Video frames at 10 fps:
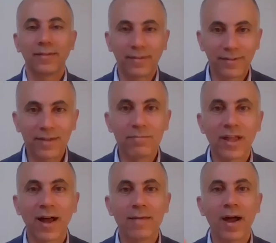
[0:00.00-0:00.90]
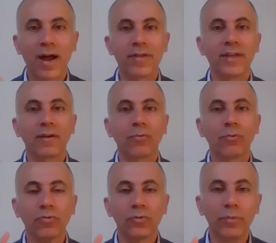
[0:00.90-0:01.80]
at the same time, I think
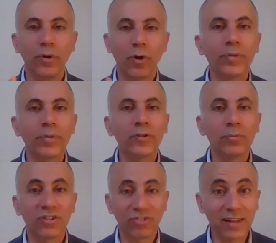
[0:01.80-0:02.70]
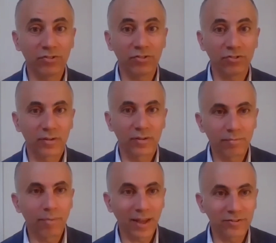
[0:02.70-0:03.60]
we should be open to be challenged
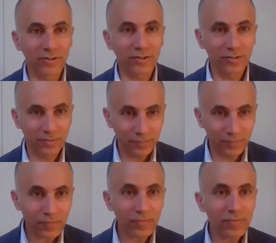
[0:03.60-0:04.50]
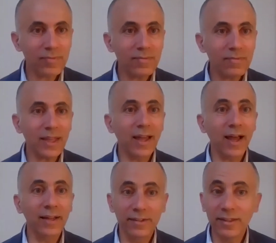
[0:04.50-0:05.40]
by others,
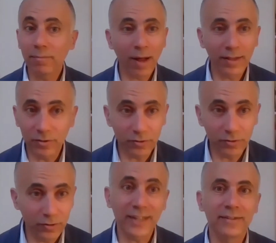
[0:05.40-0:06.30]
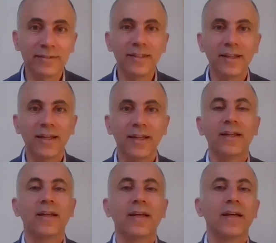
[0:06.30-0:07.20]
and here by the society,
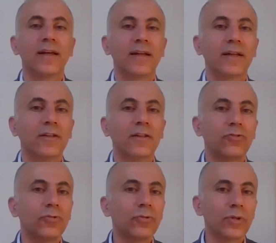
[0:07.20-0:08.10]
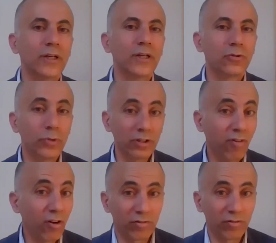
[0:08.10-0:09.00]
uh, uh, to uh, to
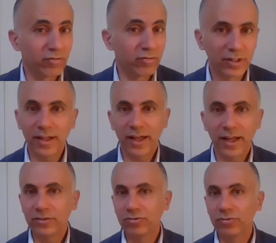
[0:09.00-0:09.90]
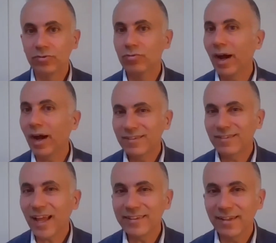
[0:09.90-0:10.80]
evolve uh, and to to
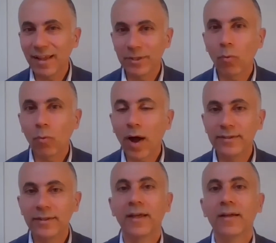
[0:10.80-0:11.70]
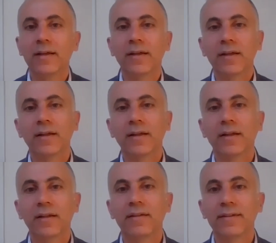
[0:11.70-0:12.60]
understand. I mean, why uh,
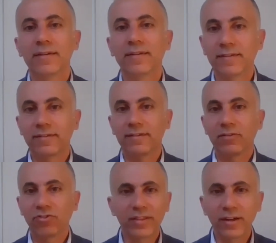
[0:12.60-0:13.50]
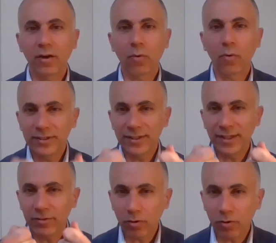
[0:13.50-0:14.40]
uh, this gender
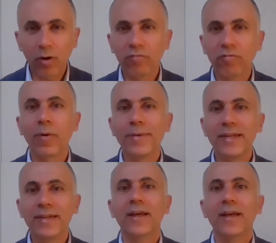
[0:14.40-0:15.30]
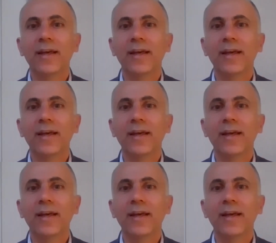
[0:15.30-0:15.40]
equality and the role of women